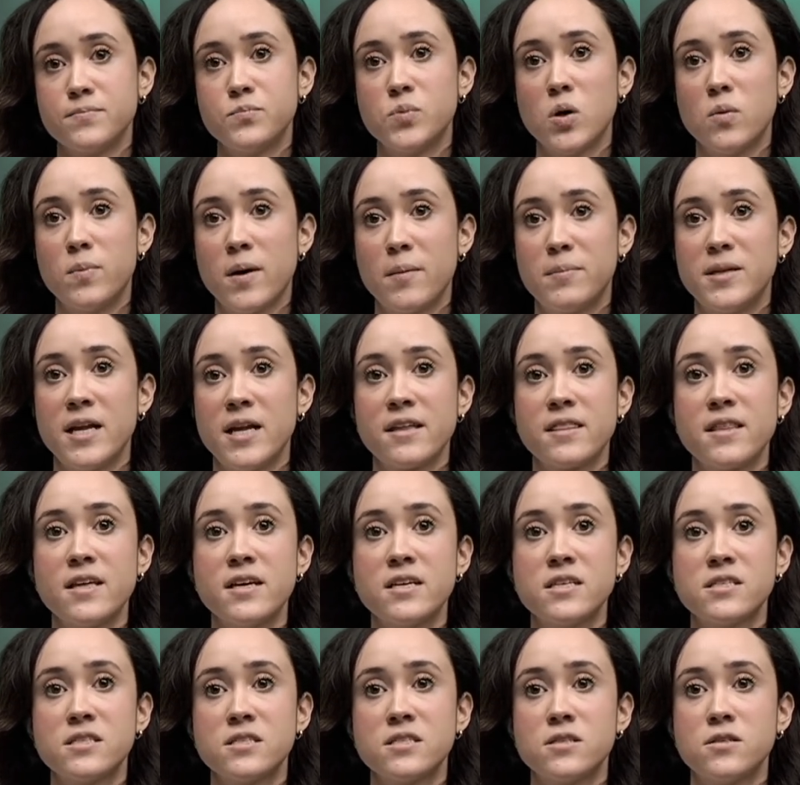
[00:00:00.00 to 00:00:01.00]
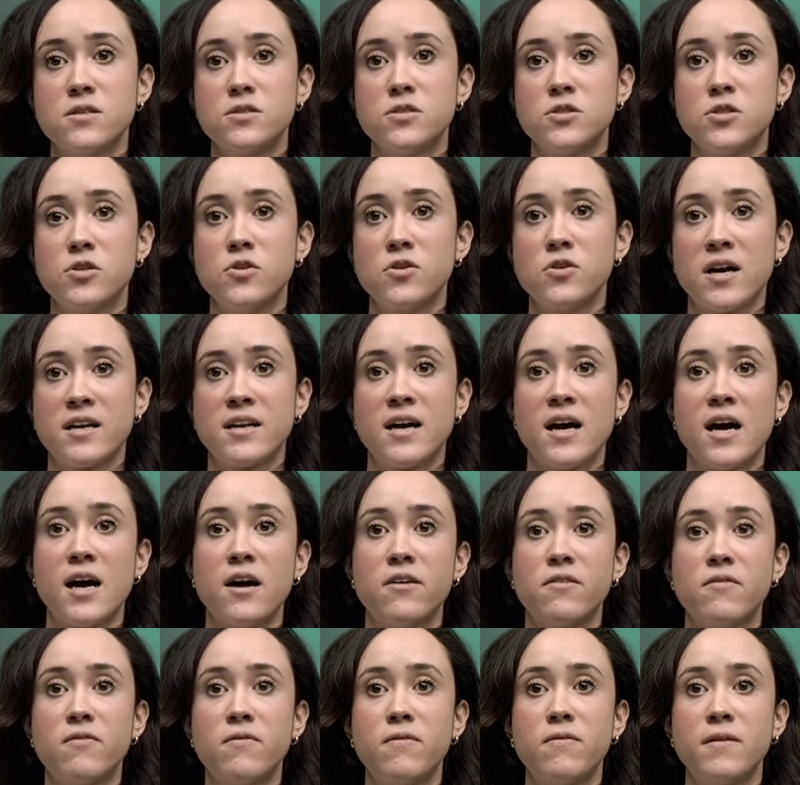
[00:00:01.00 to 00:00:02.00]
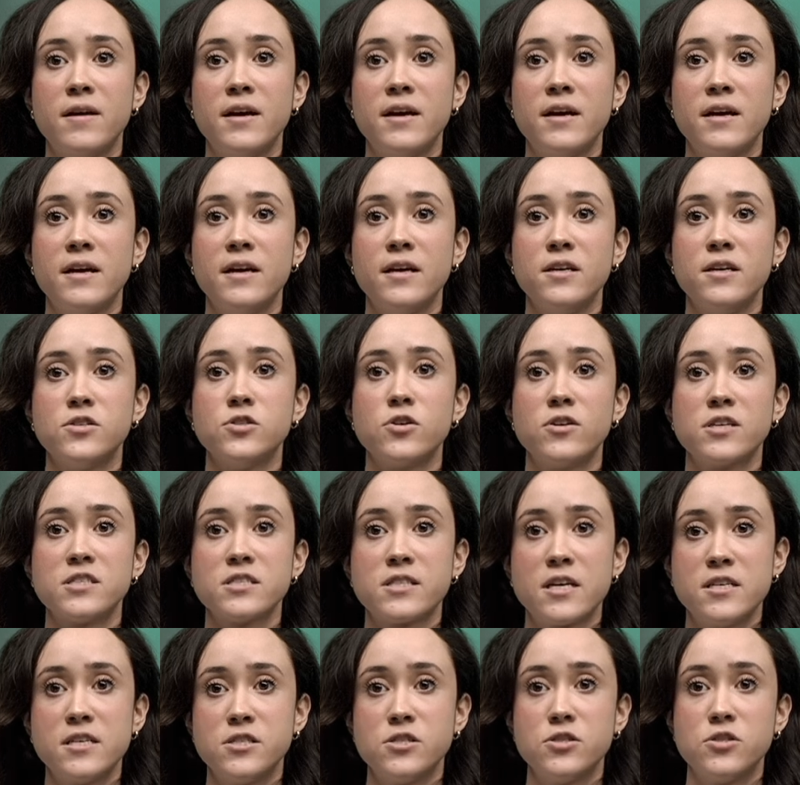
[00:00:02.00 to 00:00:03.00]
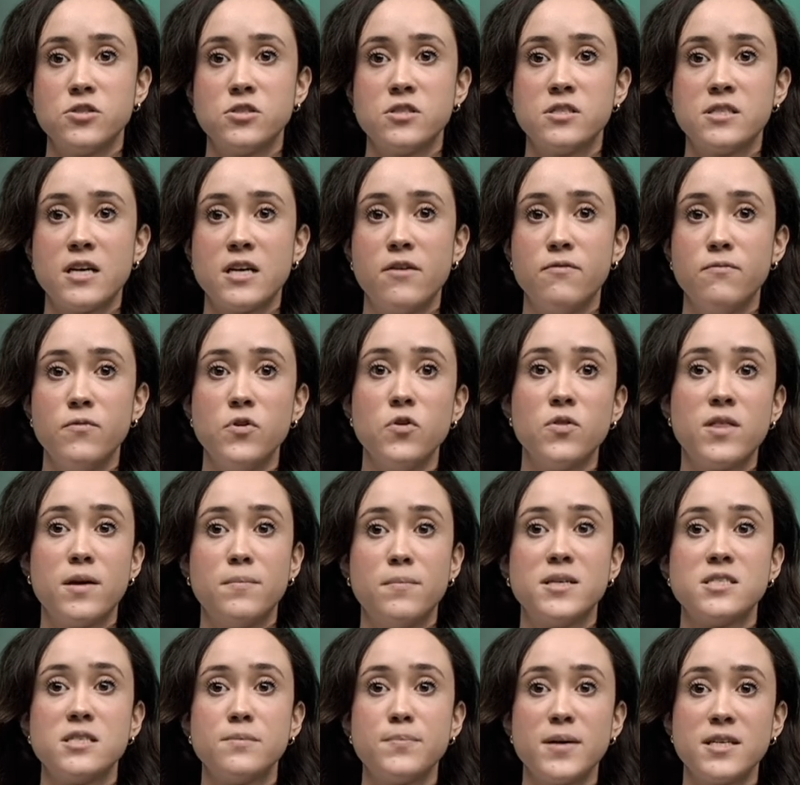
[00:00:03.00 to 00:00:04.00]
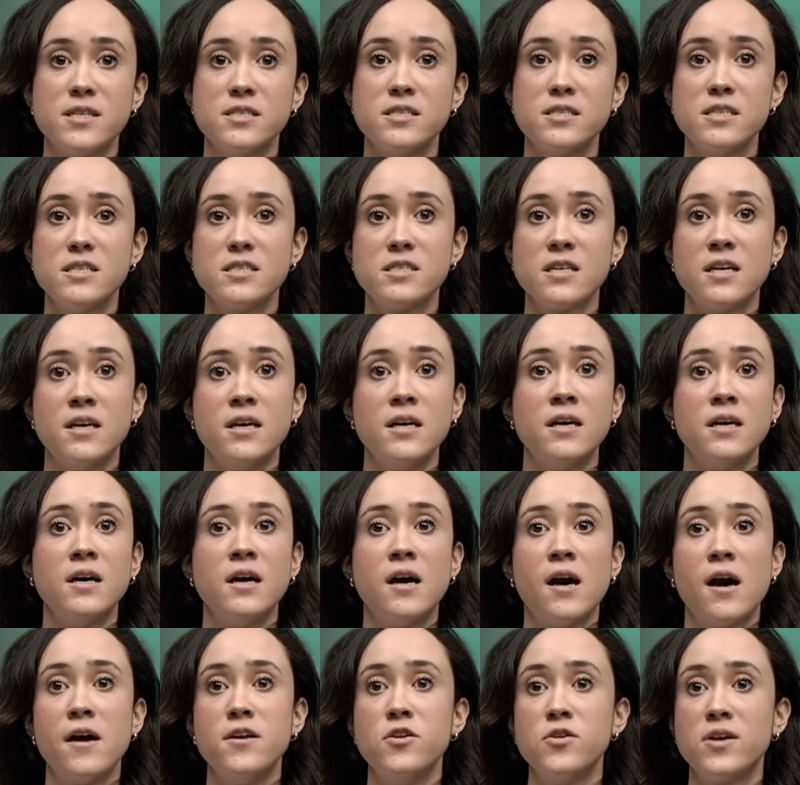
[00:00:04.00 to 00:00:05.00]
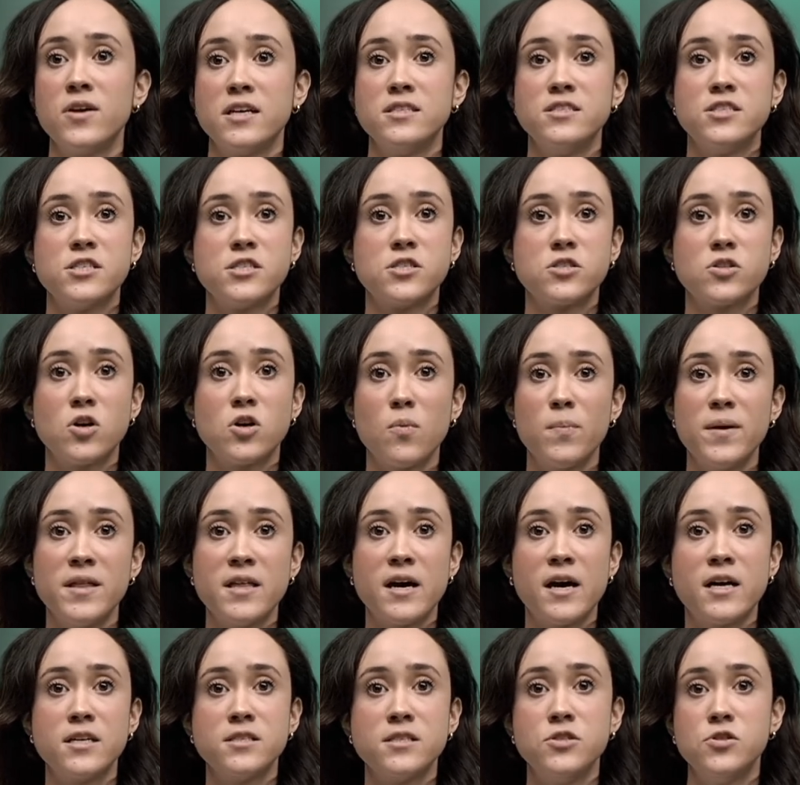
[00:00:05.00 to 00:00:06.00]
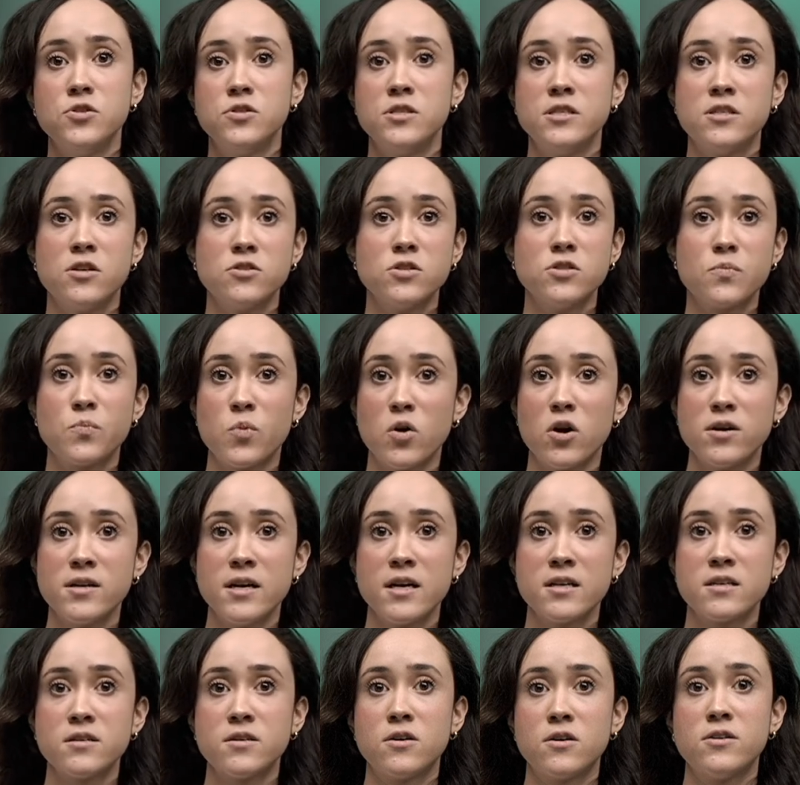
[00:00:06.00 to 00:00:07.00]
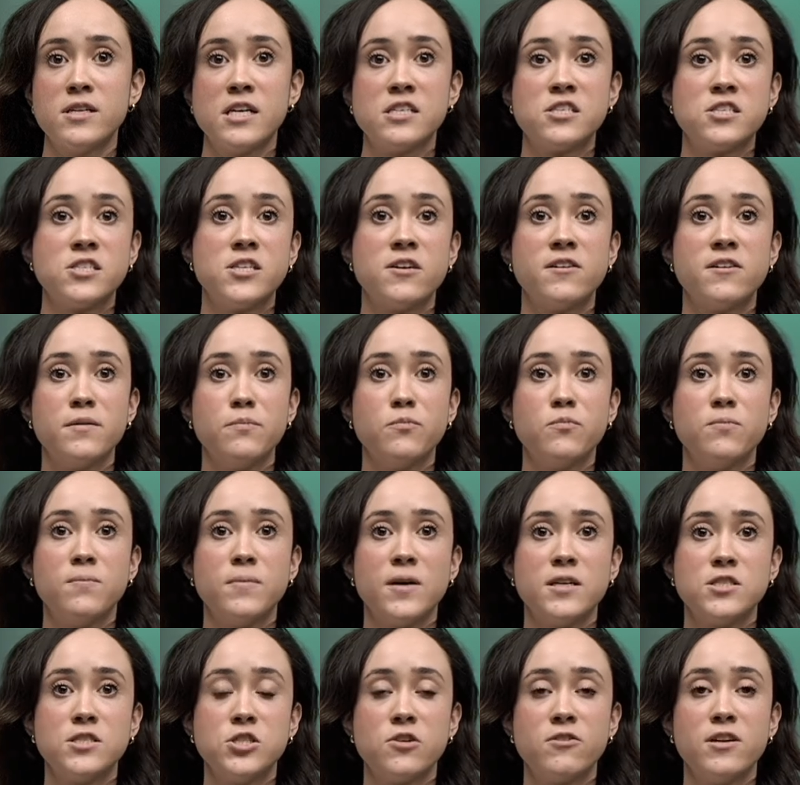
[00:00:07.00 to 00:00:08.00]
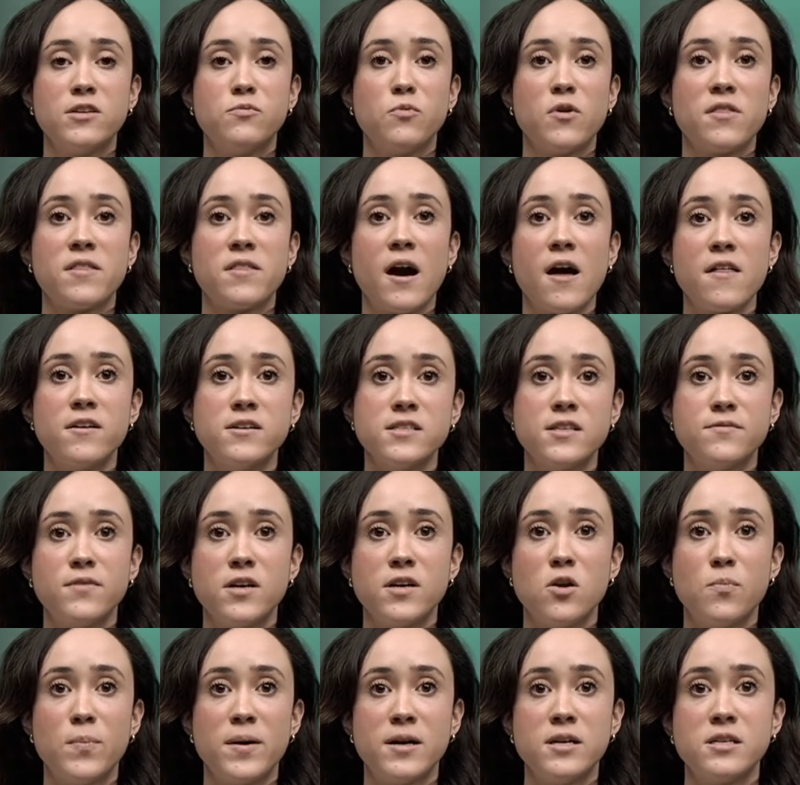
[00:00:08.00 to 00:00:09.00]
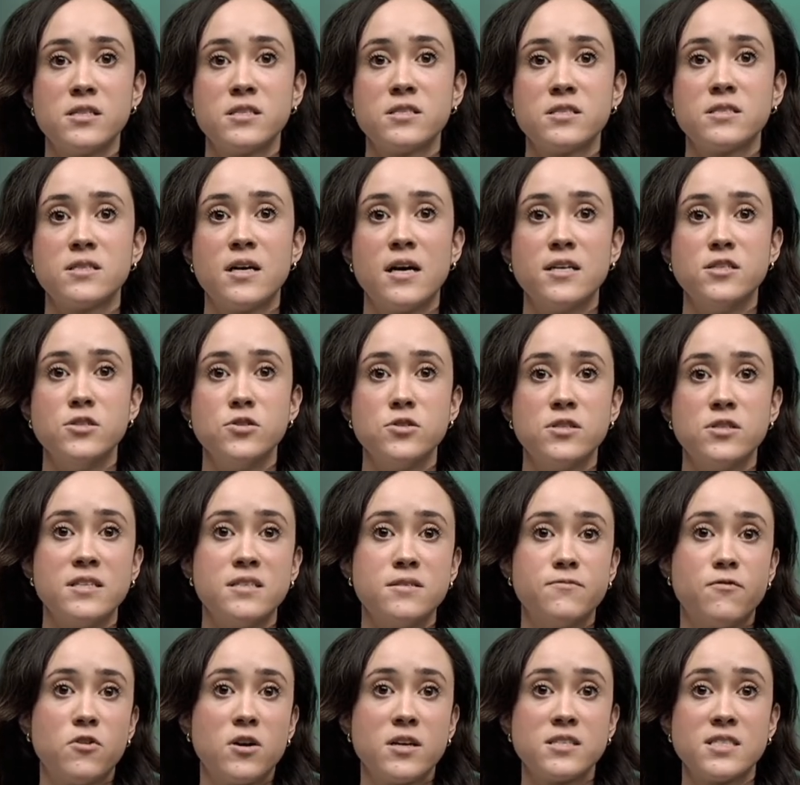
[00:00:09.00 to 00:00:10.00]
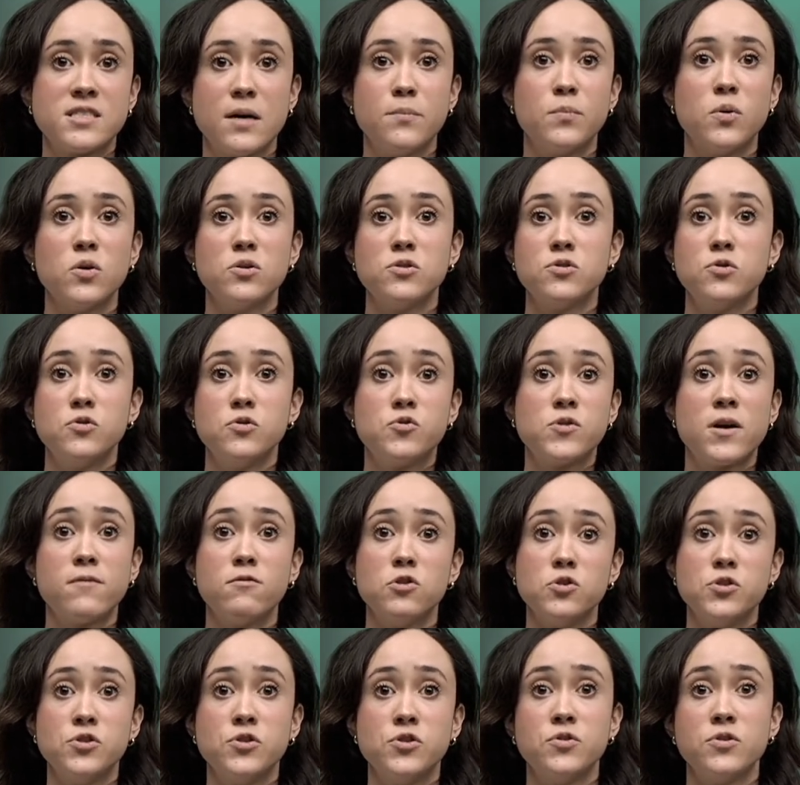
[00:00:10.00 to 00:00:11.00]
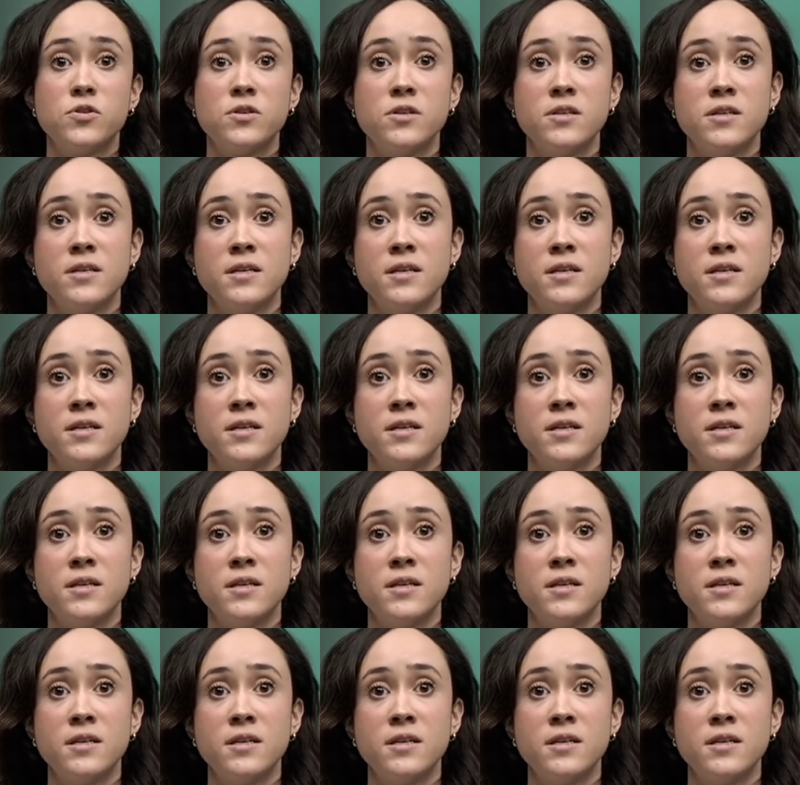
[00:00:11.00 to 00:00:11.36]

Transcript: pop-up like this, so you can have your extensions and view them as dependencies. And you can just copy that, use it on your project, or just share it with other developers and use it, for example, to troubleshoot